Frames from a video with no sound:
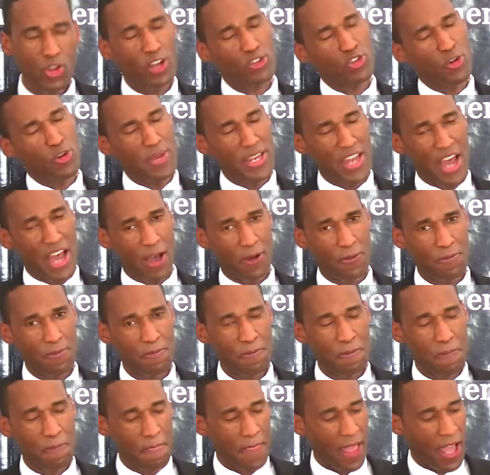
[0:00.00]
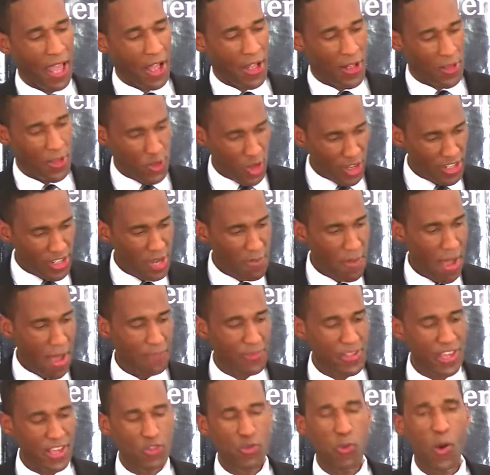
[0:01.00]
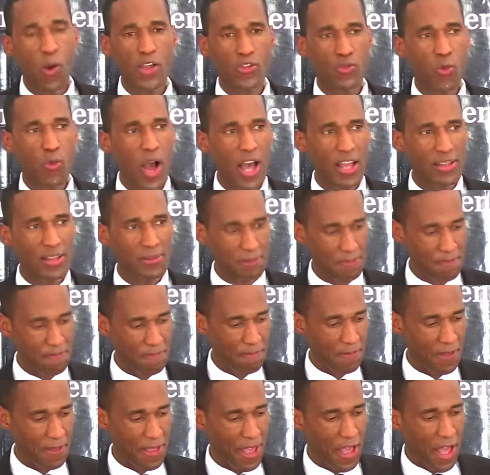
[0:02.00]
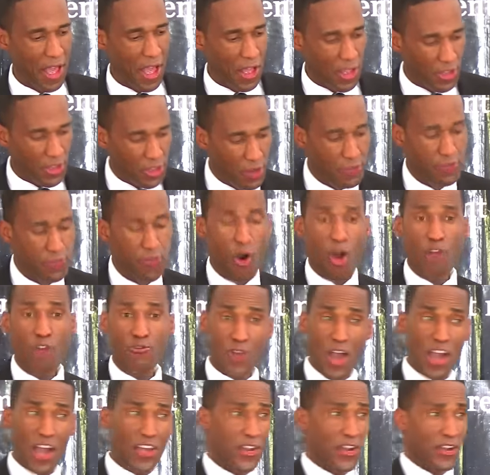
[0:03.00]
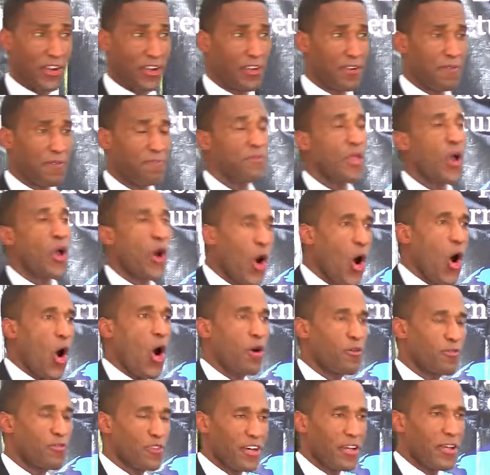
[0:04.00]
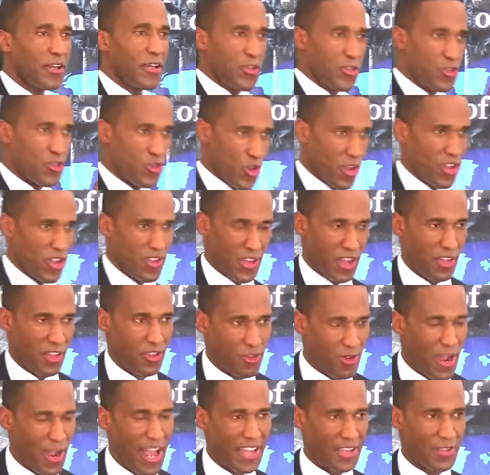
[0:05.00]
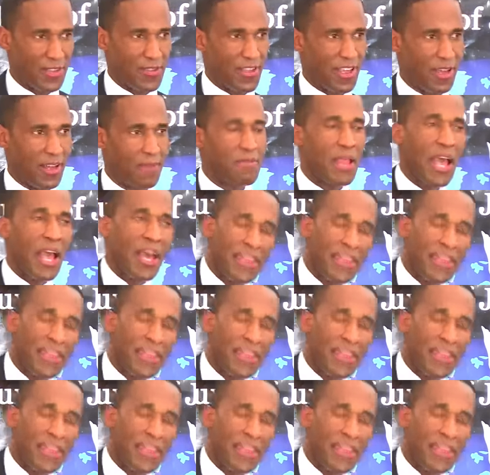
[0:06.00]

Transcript: Talk to me now. John the Baptist was what? the forerunner of Jesus Christ.